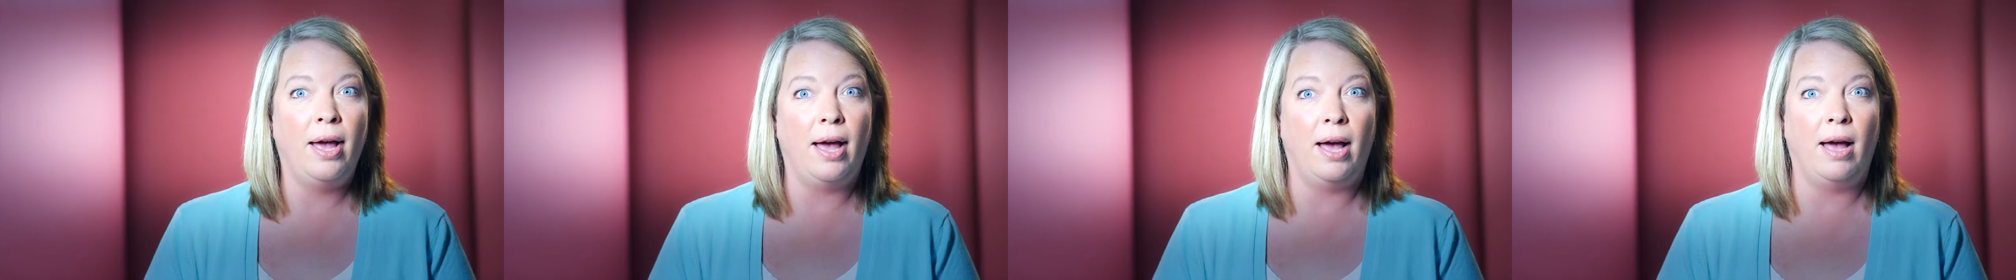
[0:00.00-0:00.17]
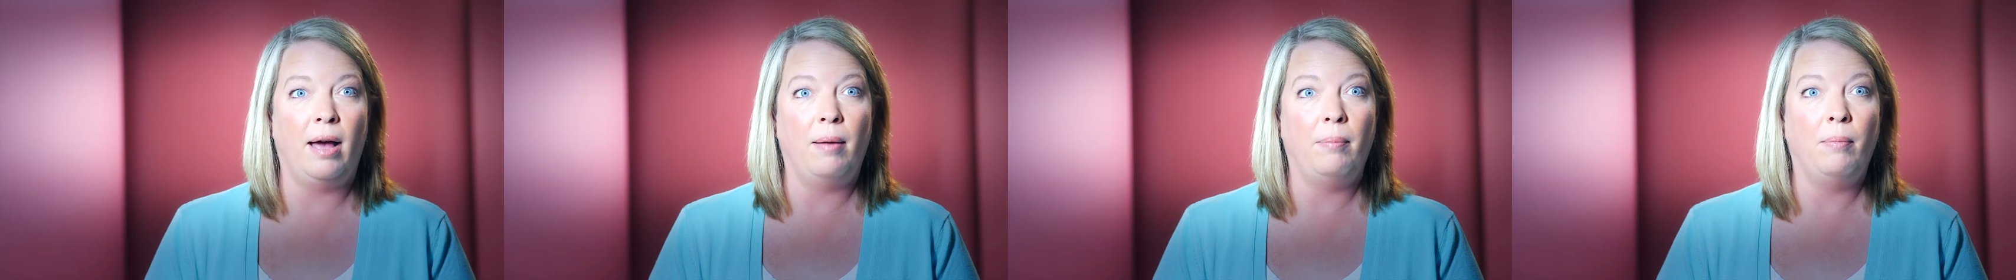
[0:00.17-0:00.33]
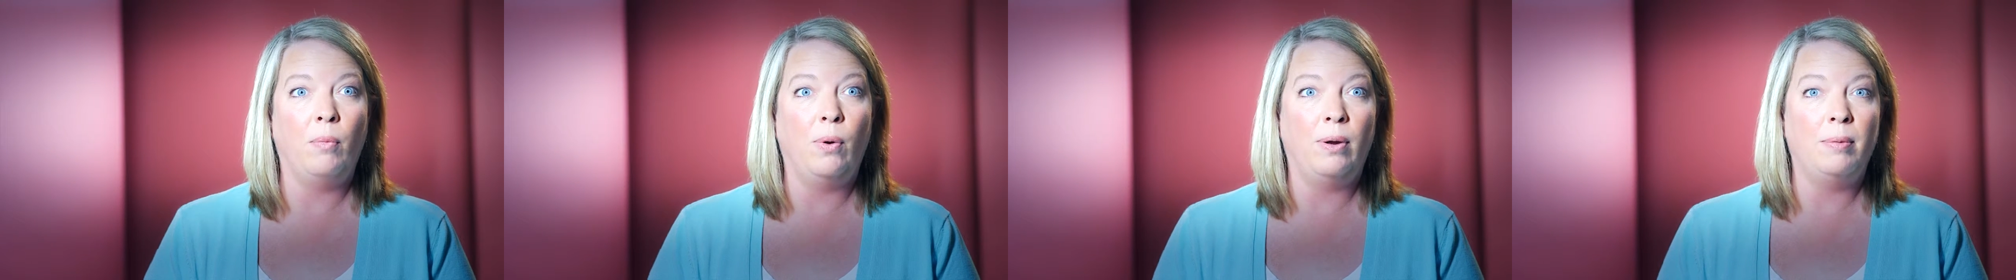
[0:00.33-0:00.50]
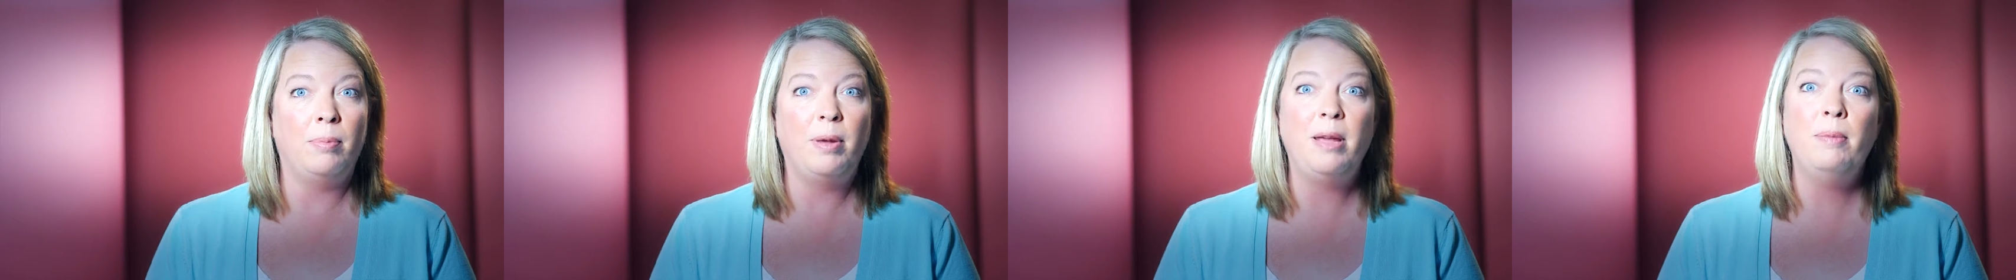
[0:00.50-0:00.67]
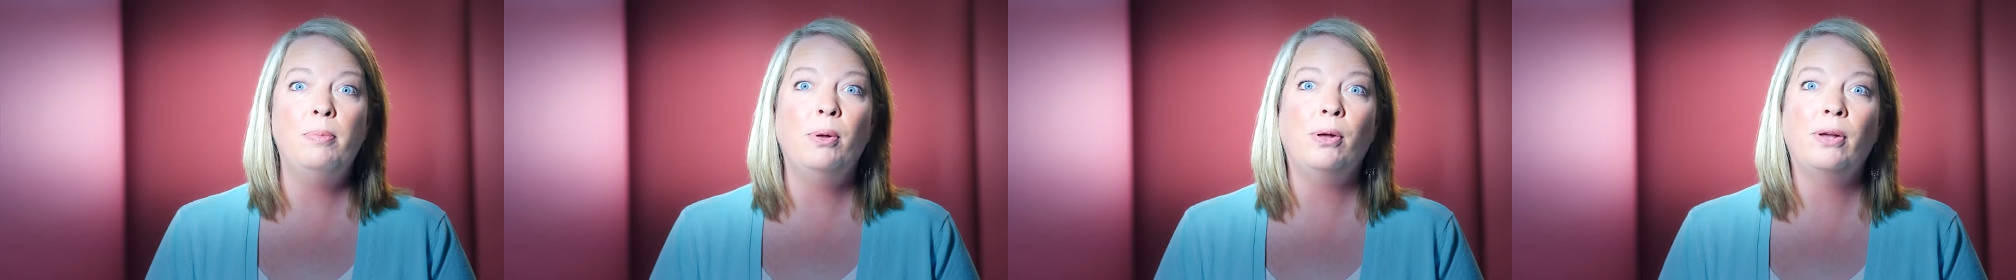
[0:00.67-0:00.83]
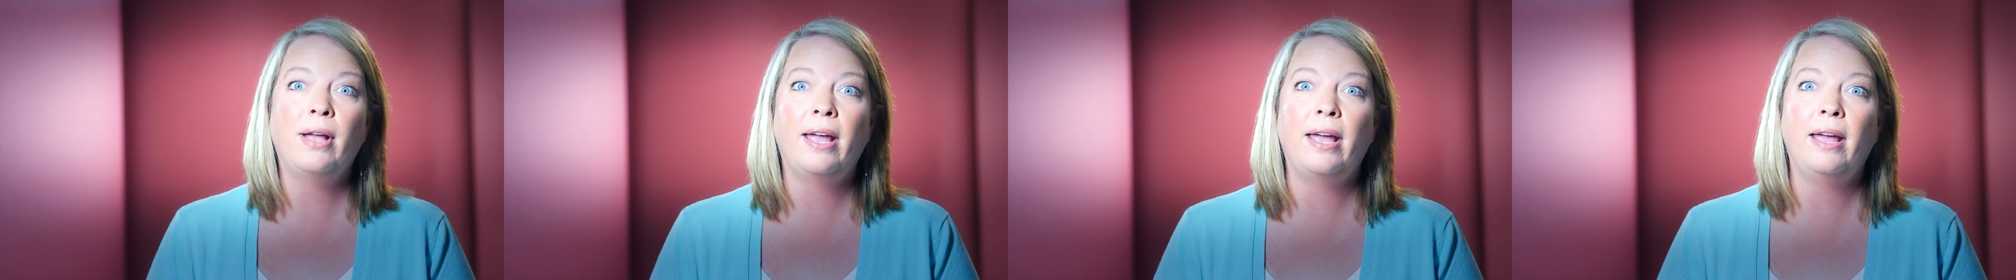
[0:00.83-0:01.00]
um, when
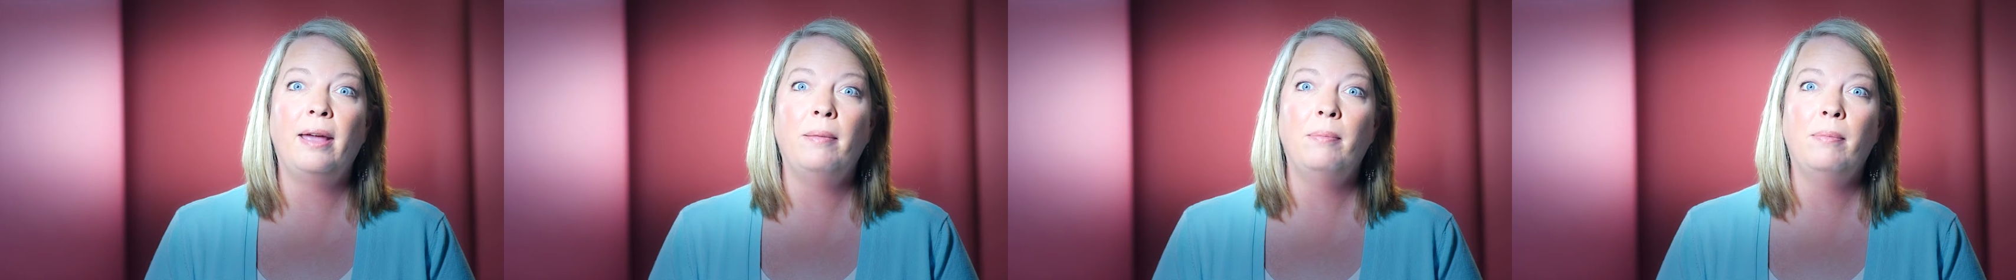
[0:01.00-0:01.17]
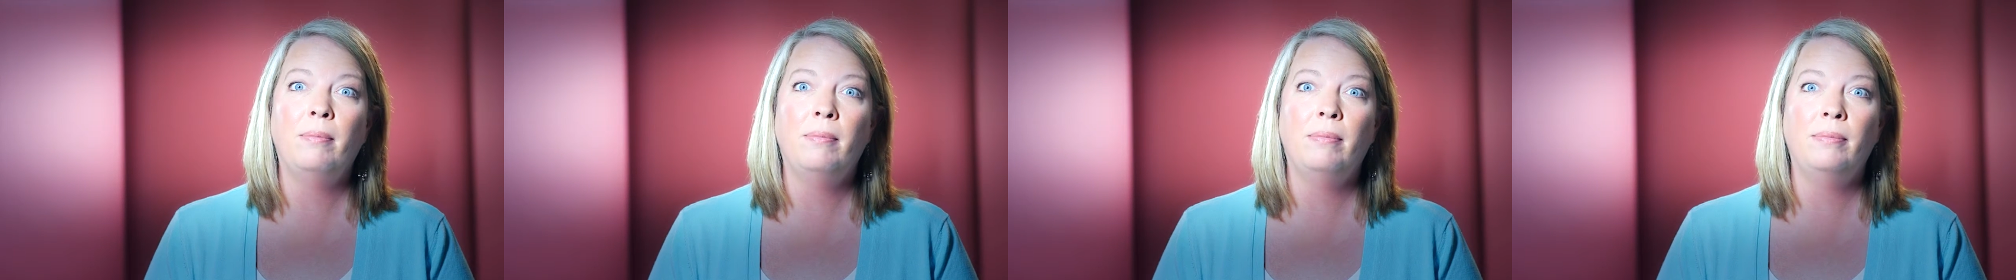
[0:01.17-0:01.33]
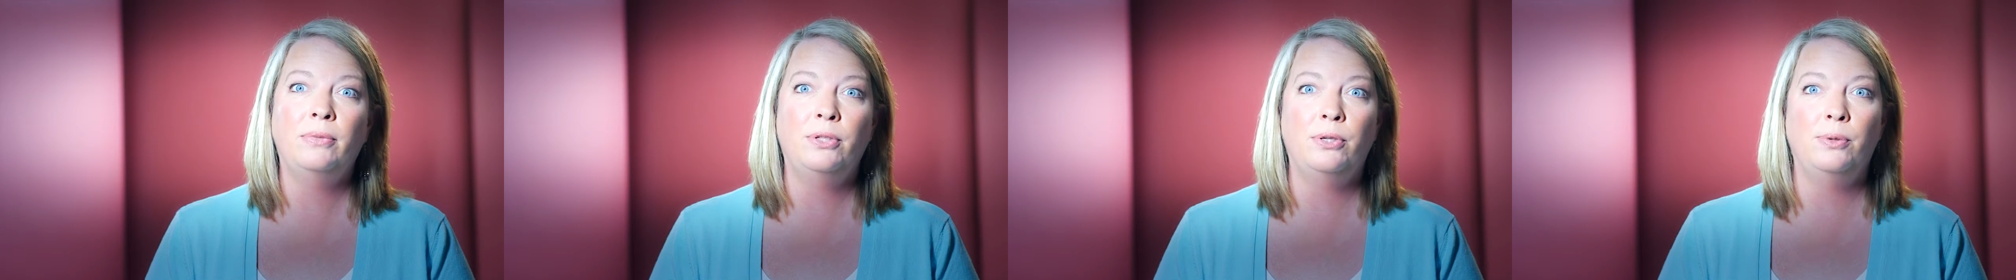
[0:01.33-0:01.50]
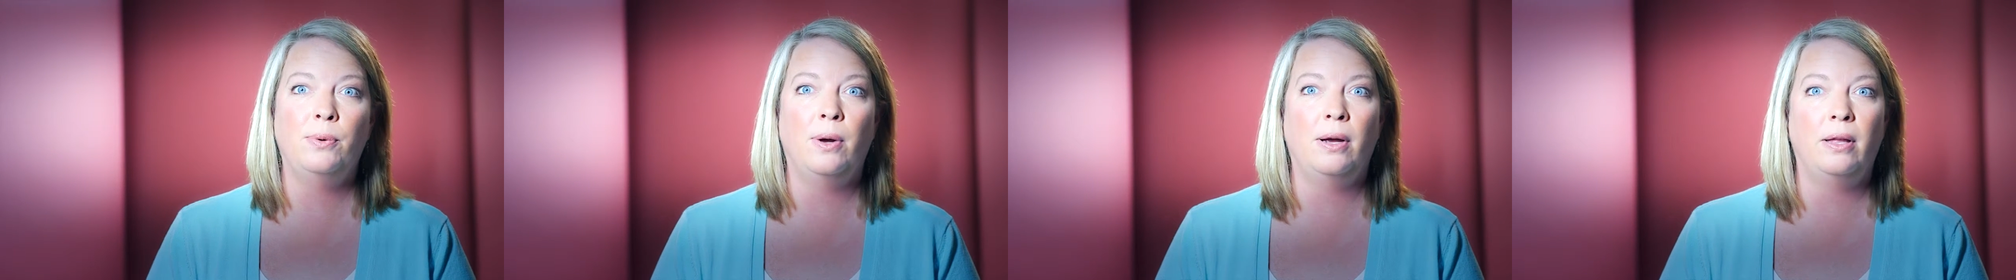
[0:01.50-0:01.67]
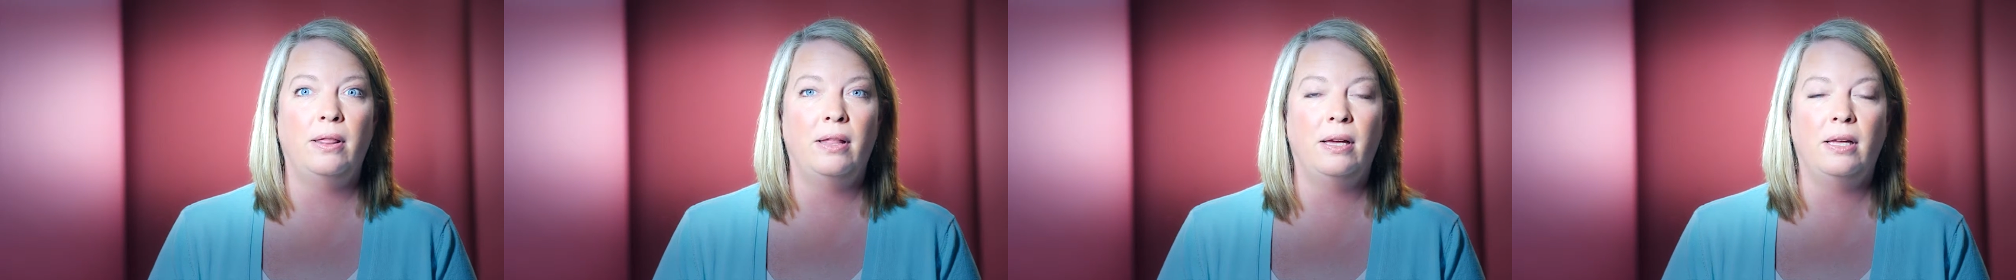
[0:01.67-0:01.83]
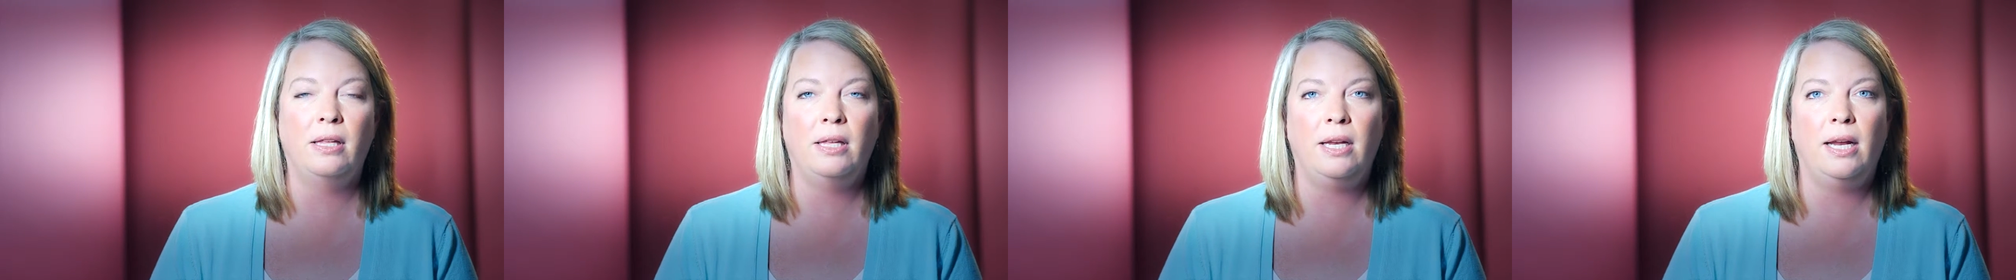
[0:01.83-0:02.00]
people came to our,
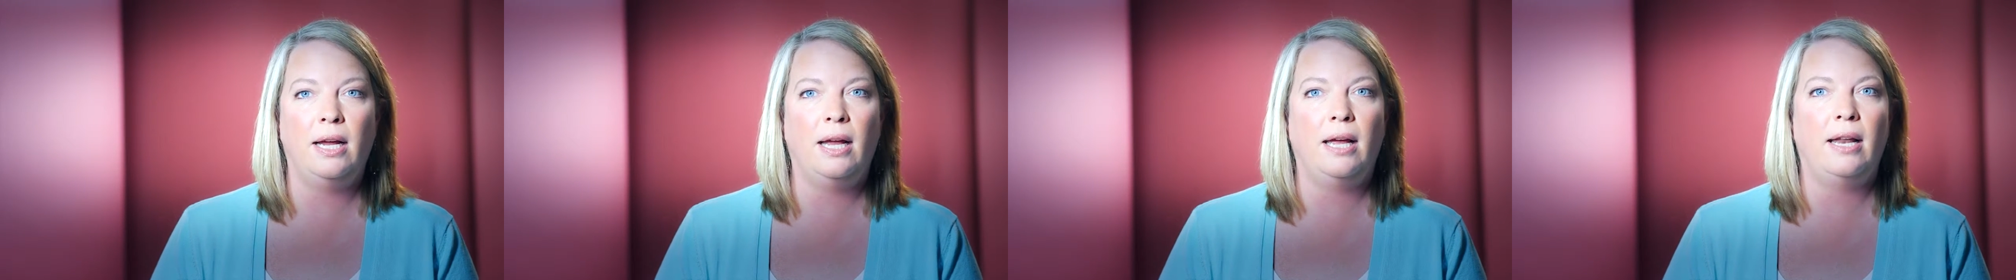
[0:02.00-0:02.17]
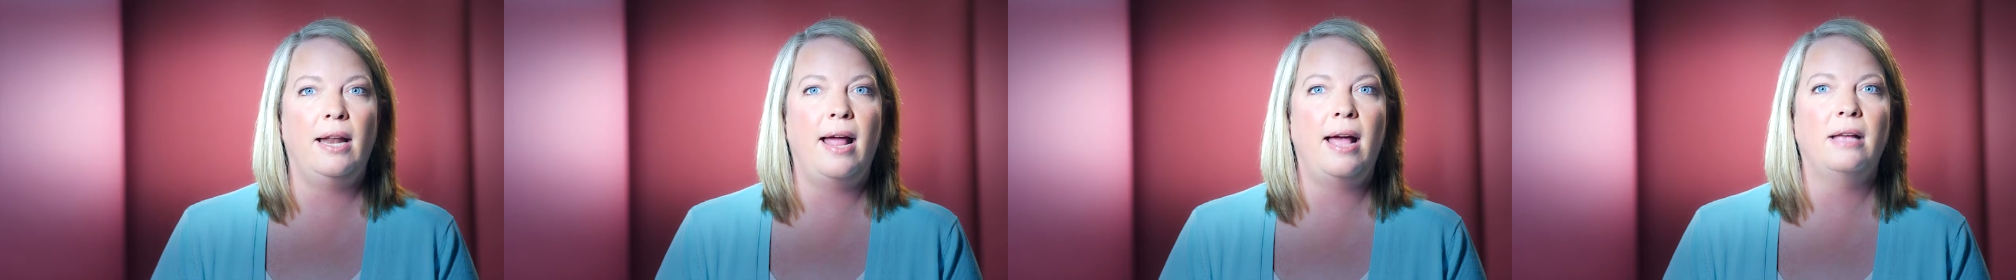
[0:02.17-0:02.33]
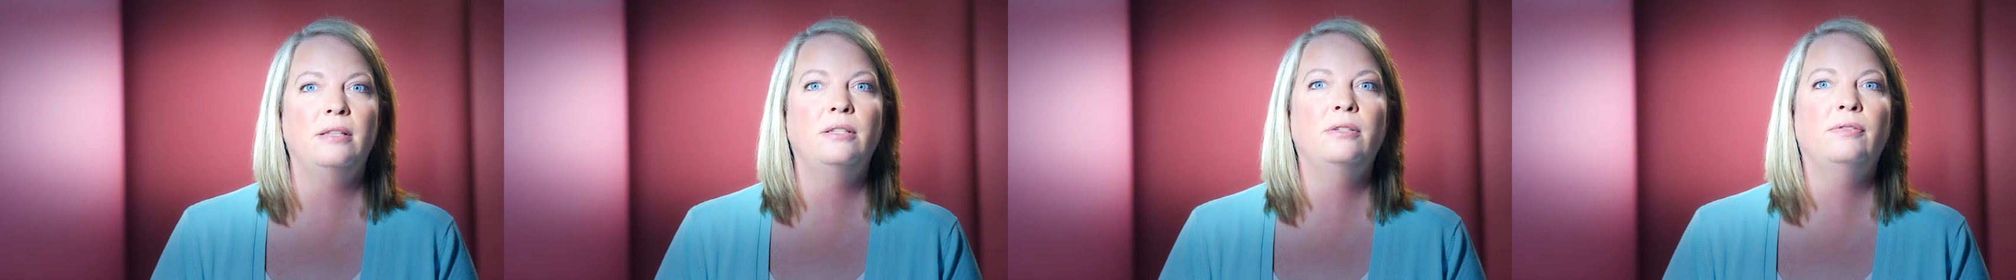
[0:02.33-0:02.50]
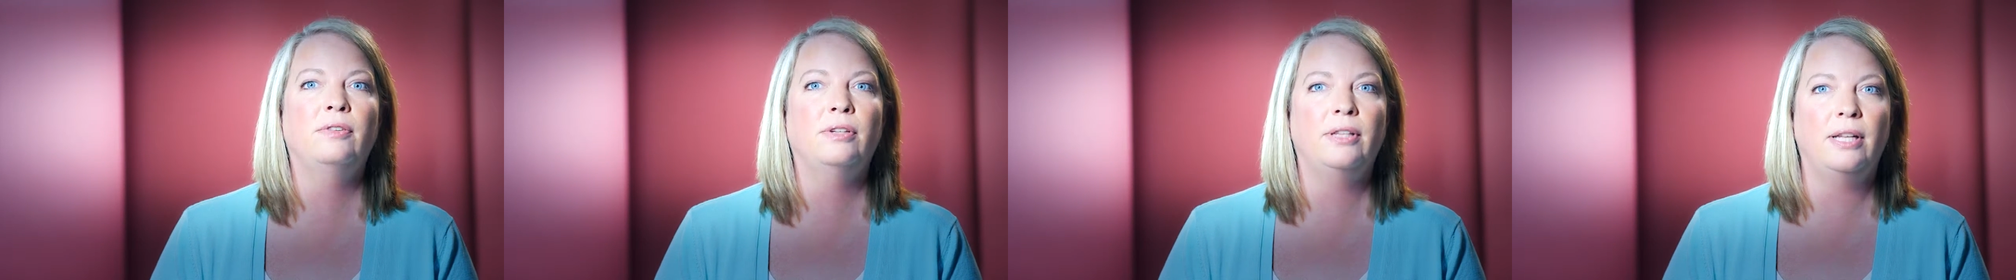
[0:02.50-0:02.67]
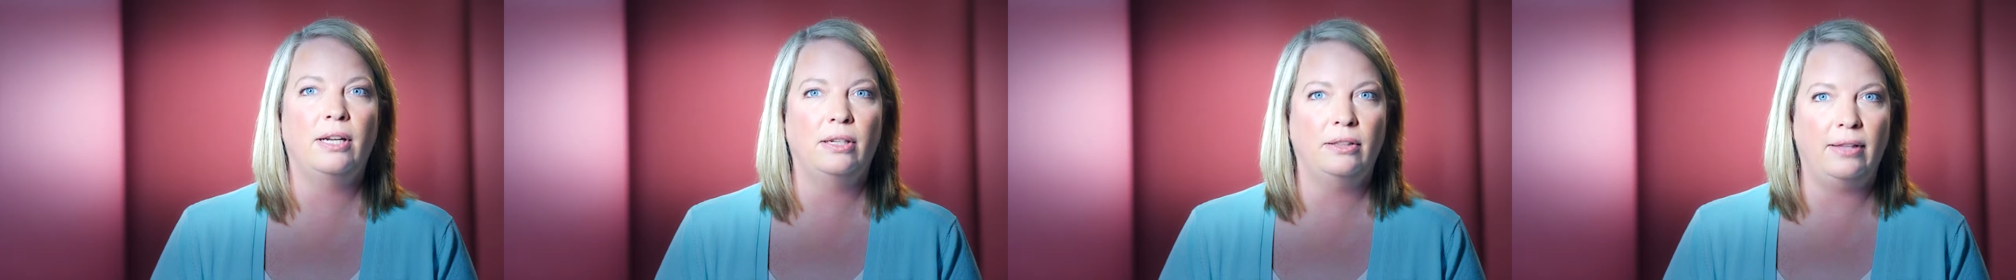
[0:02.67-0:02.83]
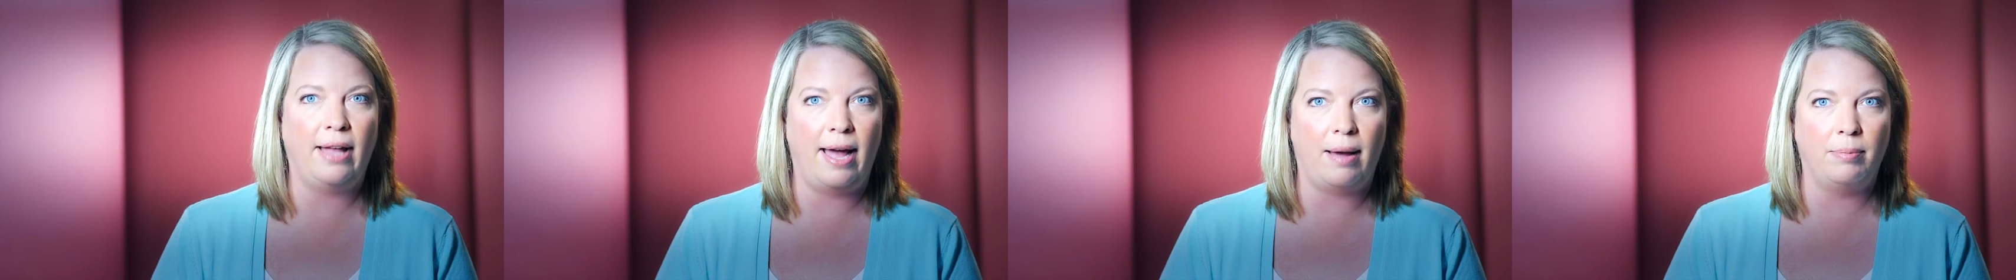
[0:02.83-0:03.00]
the clinic and asked for
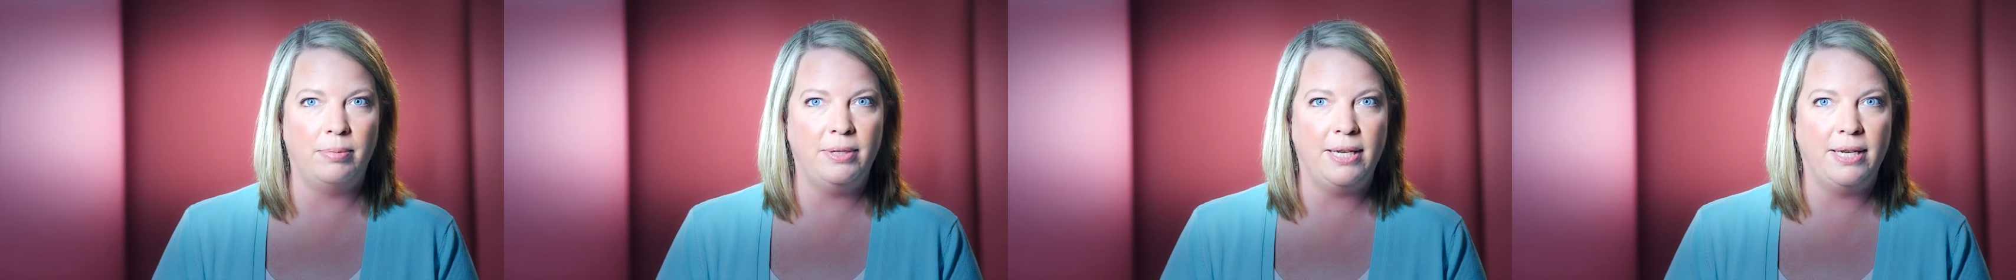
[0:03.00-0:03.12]
their lab